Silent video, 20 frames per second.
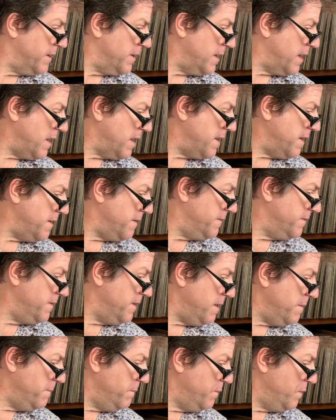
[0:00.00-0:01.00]
Uh,
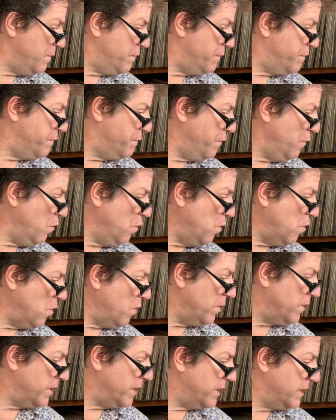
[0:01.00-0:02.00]
number
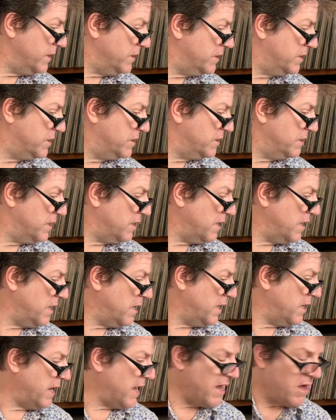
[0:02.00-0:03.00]
four is
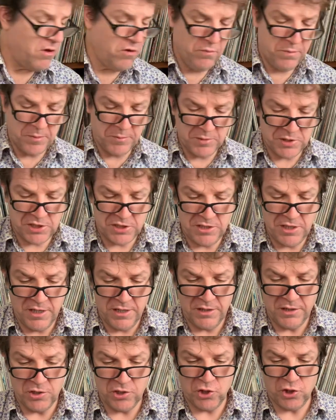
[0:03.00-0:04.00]
an album still
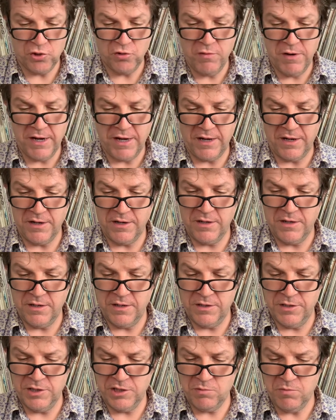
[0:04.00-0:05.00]
in the shrink.
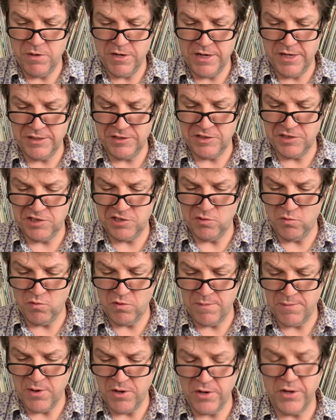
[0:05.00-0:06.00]
This one has a story
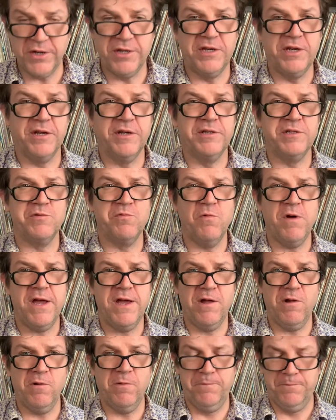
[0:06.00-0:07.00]
behind it as
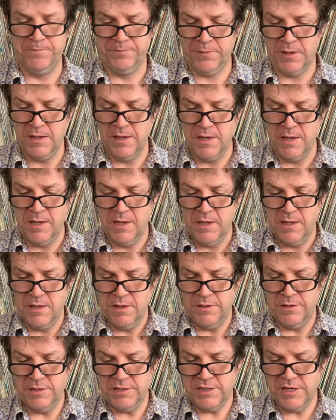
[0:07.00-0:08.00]
well
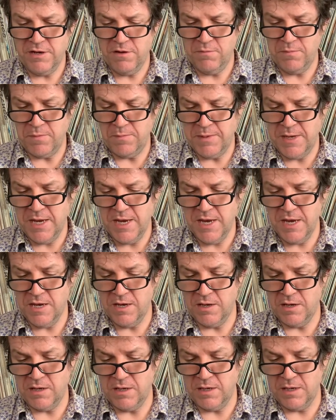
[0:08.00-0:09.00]
this album
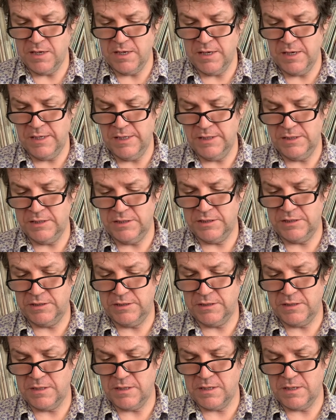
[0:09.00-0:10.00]
here
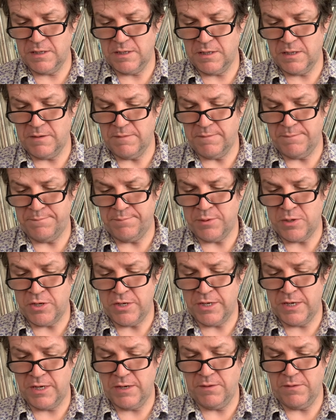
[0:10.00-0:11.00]
is
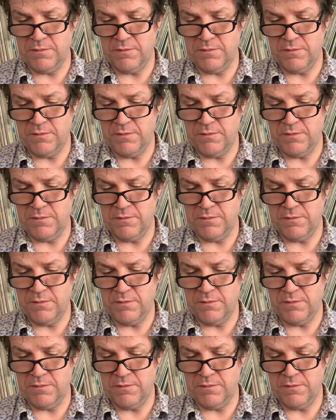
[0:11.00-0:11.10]
by